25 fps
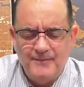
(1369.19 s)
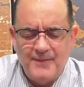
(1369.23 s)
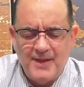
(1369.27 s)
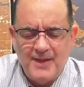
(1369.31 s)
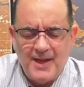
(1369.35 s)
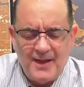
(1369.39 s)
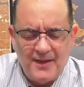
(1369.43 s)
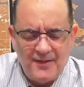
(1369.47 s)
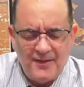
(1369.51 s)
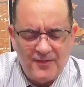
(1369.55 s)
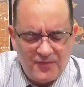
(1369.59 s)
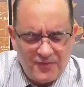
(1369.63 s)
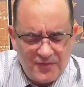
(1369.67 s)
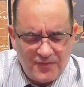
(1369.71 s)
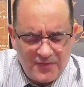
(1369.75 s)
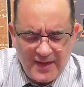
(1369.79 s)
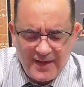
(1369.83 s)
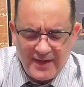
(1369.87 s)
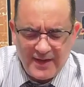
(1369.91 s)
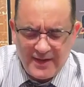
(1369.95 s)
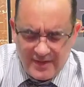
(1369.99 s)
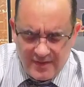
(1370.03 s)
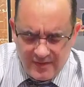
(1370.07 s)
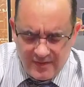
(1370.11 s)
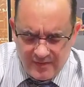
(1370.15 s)
I
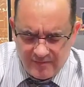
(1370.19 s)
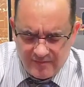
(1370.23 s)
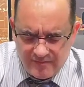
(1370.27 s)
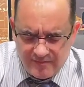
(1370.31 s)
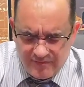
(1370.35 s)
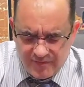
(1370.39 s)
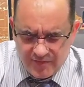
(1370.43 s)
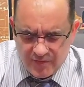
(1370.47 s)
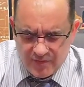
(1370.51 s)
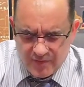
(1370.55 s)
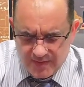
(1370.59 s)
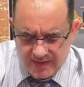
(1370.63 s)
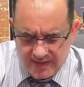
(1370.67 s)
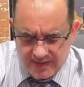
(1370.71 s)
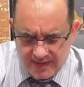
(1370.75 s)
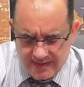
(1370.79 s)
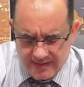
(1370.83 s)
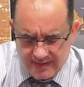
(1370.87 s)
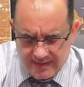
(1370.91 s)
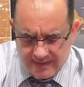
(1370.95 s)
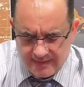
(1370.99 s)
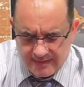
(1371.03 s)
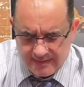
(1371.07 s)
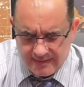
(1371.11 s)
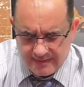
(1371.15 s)
thank you for it,
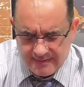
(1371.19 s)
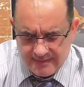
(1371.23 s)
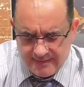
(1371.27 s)
God.